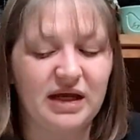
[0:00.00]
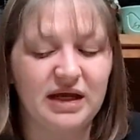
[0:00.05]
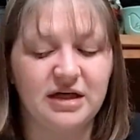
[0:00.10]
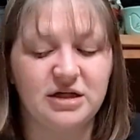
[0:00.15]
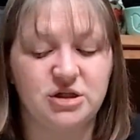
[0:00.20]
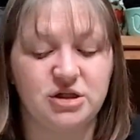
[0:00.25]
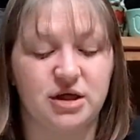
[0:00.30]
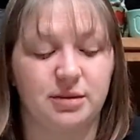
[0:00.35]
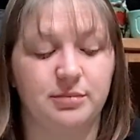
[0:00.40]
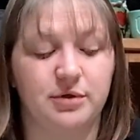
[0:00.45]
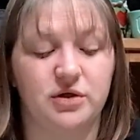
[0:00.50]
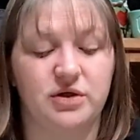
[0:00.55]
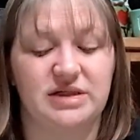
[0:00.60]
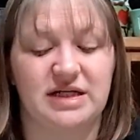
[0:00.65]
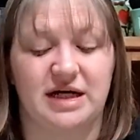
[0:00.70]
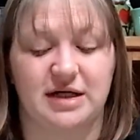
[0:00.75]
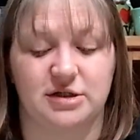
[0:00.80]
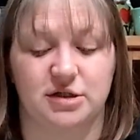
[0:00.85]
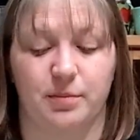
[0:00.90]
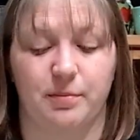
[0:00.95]
And jumbo
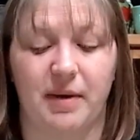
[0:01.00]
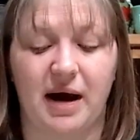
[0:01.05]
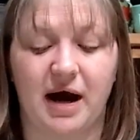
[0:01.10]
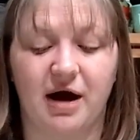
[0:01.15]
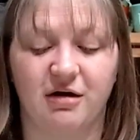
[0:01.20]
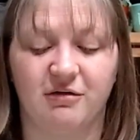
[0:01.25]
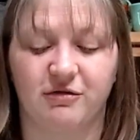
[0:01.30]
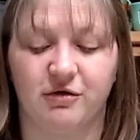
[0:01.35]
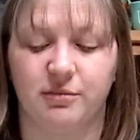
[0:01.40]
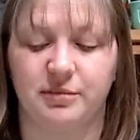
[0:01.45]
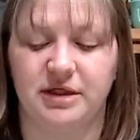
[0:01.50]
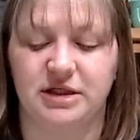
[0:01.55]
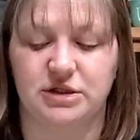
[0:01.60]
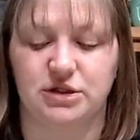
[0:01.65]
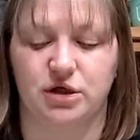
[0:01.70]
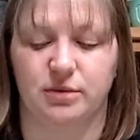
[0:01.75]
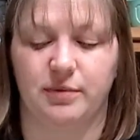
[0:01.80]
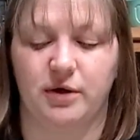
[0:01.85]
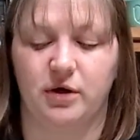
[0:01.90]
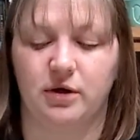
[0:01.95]
attacks are powerful because
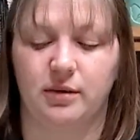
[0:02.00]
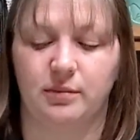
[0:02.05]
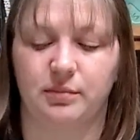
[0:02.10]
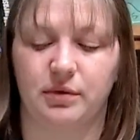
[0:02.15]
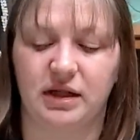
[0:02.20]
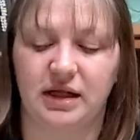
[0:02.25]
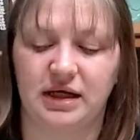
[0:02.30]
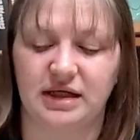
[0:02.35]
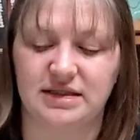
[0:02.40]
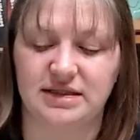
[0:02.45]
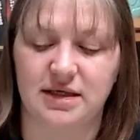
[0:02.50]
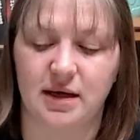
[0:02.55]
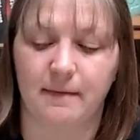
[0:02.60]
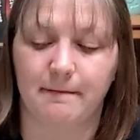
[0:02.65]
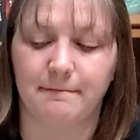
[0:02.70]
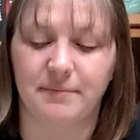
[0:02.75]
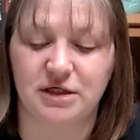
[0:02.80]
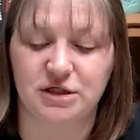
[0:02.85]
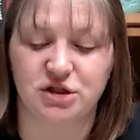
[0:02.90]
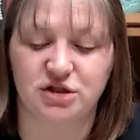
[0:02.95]
your opponent plays a
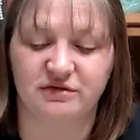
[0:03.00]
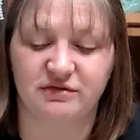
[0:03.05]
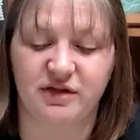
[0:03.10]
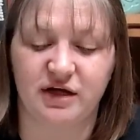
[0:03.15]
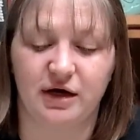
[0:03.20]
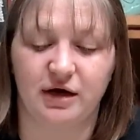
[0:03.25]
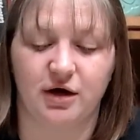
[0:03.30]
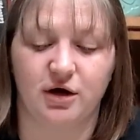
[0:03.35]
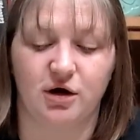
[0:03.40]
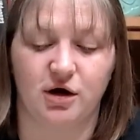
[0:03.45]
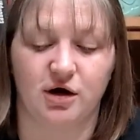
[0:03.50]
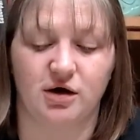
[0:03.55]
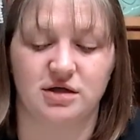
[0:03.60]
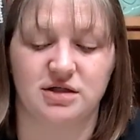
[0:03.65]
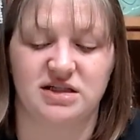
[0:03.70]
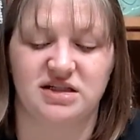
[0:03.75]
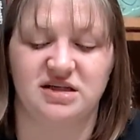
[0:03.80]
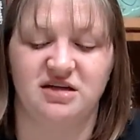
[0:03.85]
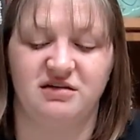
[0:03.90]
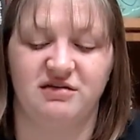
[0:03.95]
bunch of their
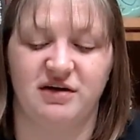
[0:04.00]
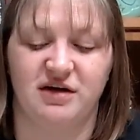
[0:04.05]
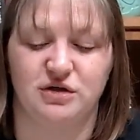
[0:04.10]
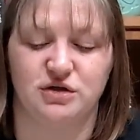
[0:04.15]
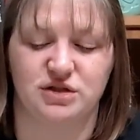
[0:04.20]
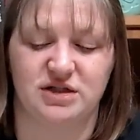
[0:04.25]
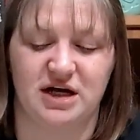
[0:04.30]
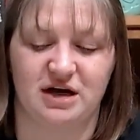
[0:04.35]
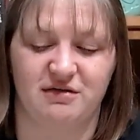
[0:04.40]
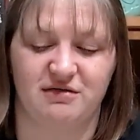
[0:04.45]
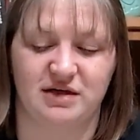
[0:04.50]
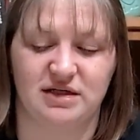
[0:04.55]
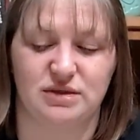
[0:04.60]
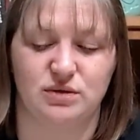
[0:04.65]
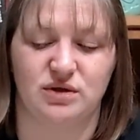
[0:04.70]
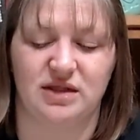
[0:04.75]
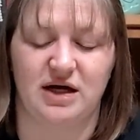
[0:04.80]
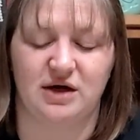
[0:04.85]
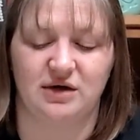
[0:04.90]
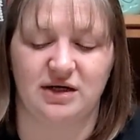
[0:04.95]
cards to defend or sacrifice
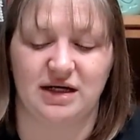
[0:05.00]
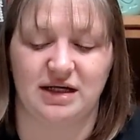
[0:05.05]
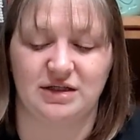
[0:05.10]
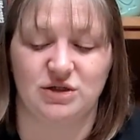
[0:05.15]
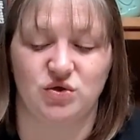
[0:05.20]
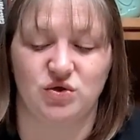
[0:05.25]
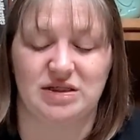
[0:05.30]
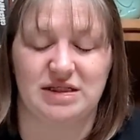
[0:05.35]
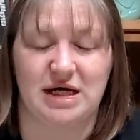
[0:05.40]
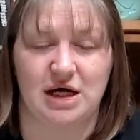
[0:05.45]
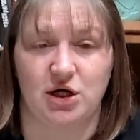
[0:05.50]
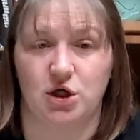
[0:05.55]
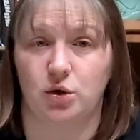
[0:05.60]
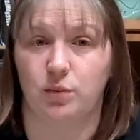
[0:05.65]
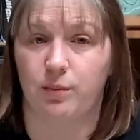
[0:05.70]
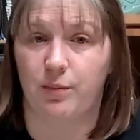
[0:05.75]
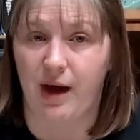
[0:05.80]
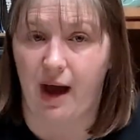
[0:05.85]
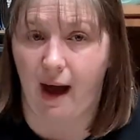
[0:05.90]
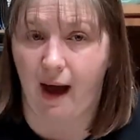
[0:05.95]
without getting to attack
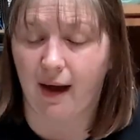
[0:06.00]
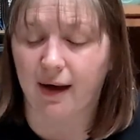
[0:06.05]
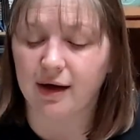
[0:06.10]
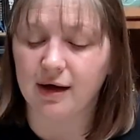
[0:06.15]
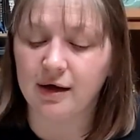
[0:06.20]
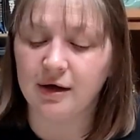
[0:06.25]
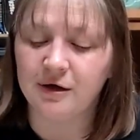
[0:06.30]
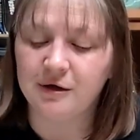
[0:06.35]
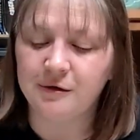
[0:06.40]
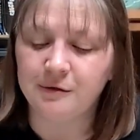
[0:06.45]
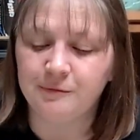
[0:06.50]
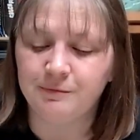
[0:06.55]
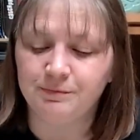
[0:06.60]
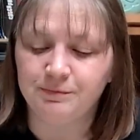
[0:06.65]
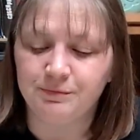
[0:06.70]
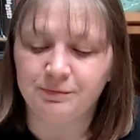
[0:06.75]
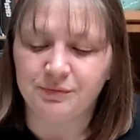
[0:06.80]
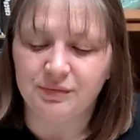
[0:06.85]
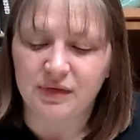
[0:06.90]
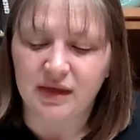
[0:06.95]
you back.
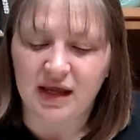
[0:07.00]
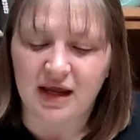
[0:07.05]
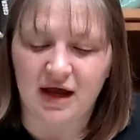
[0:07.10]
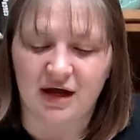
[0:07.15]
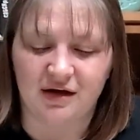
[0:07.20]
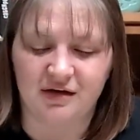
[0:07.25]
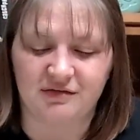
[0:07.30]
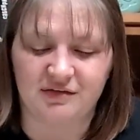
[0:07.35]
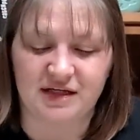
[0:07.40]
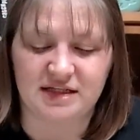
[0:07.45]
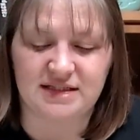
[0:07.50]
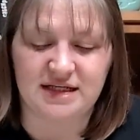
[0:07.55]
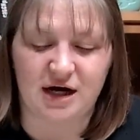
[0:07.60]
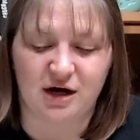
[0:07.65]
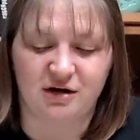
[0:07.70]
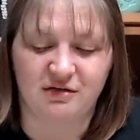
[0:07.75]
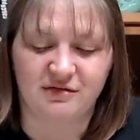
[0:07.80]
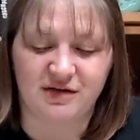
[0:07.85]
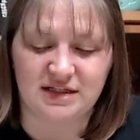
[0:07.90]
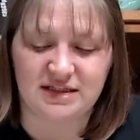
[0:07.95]
And if they
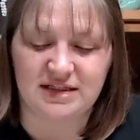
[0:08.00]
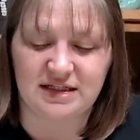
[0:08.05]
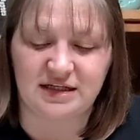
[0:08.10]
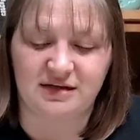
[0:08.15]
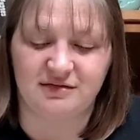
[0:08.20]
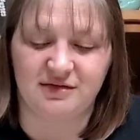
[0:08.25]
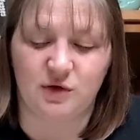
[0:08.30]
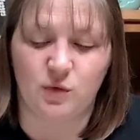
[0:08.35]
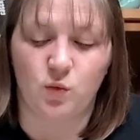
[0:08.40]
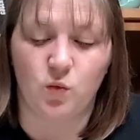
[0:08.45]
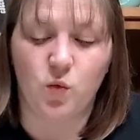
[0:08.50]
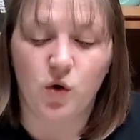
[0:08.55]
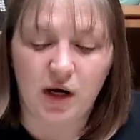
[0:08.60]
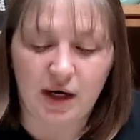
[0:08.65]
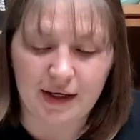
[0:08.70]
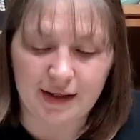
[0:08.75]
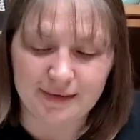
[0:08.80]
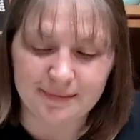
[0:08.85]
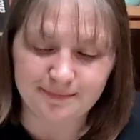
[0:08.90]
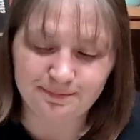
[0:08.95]
sacrificed even
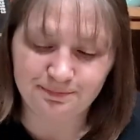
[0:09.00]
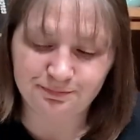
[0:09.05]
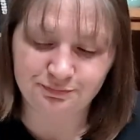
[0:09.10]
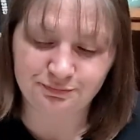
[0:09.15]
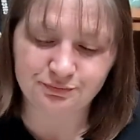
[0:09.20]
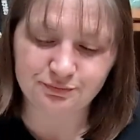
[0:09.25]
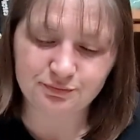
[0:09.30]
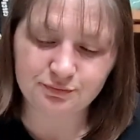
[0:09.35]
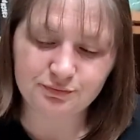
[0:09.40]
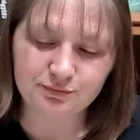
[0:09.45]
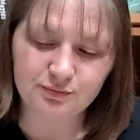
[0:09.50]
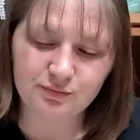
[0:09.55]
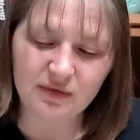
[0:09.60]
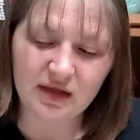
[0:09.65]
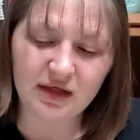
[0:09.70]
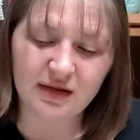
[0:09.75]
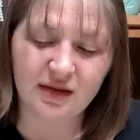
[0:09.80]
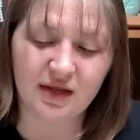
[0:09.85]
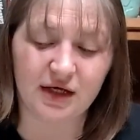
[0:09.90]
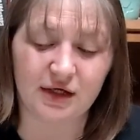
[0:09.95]
one,
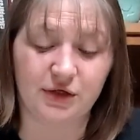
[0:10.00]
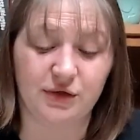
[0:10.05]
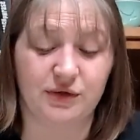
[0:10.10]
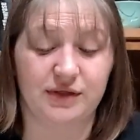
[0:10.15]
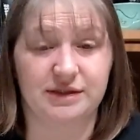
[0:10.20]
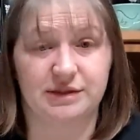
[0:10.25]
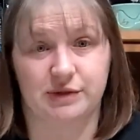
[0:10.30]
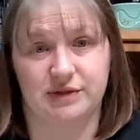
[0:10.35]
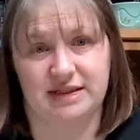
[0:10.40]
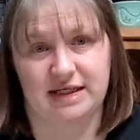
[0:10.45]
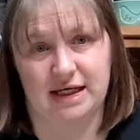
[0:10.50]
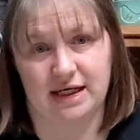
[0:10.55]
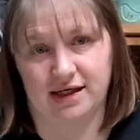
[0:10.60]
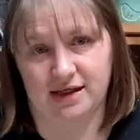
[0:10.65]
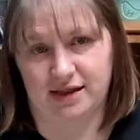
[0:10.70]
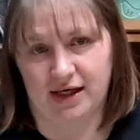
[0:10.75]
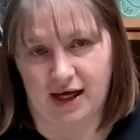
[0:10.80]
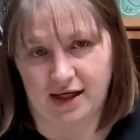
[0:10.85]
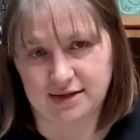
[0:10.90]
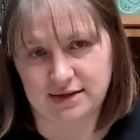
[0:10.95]
then you get to attack
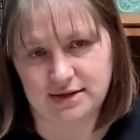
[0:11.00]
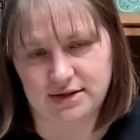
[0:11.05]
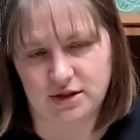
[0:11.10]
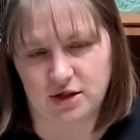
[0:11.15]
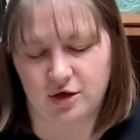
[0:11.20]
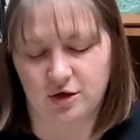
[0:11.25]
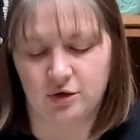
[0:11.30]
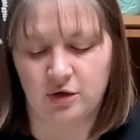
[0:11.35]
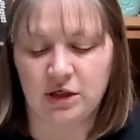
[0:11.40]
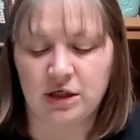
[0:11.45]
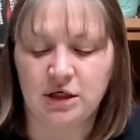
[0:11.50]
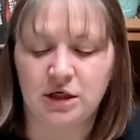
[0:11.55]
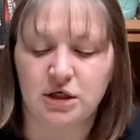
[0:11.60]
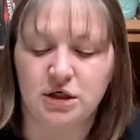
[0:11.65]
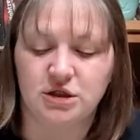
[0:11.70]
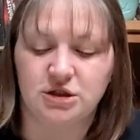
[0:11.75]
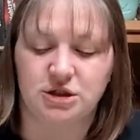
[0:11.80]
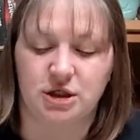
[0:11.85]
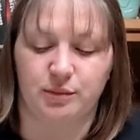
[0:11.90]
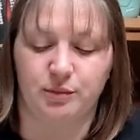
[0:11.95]
again. So
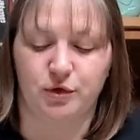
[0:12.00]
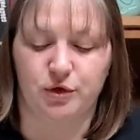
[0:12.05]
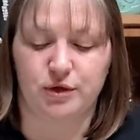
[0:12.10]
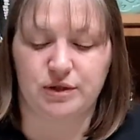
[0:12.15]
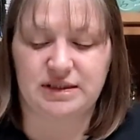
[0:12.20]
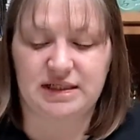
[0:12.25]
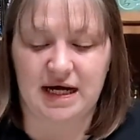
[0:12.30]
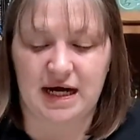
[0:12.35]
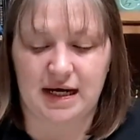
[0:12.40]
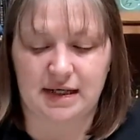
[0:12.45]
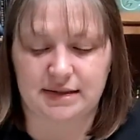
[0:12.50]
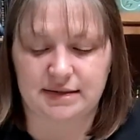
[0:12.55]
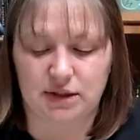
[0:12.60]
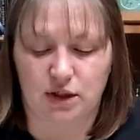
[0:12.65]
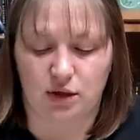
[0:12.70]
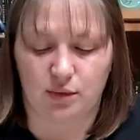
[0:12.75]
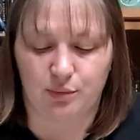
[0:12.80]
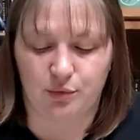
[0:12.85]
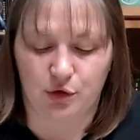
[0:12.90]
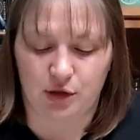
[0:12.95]
jumbo attacks
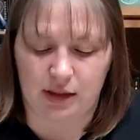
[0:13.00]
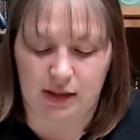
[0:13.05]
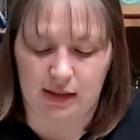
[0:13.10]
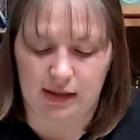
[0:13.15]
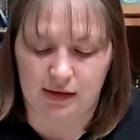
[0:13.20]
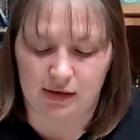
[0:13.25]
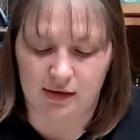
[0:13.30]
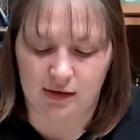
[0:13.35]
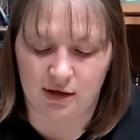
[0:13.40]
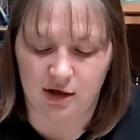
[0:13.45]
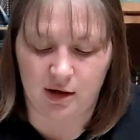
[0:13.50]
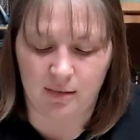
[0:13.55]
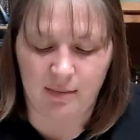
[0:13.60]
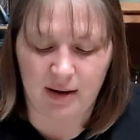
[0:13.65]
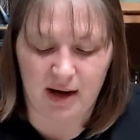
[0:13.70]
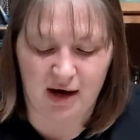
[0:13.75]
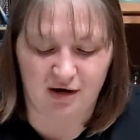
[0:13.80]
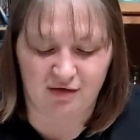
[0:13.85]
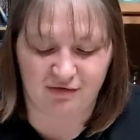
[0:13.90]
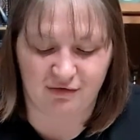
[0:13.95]
are a pretty
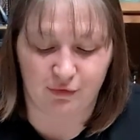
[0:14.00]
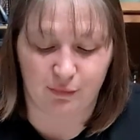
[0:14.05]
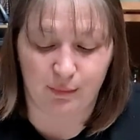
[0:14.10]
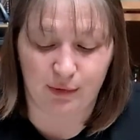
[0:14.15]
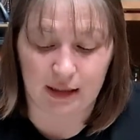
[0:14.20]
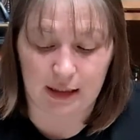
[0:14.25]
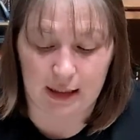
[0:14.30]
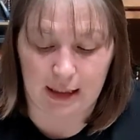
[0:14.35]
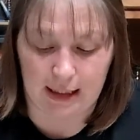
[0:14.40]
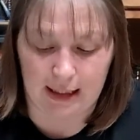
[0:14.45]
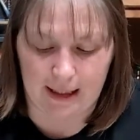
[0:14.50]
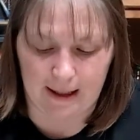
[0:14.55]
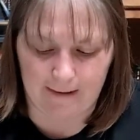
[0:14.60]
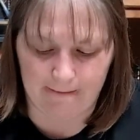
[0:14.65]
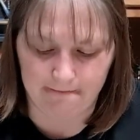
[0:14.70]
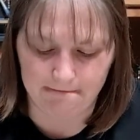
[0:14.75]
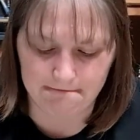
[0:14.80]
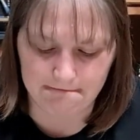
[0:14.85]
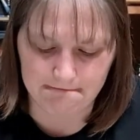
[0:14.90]
powerful play.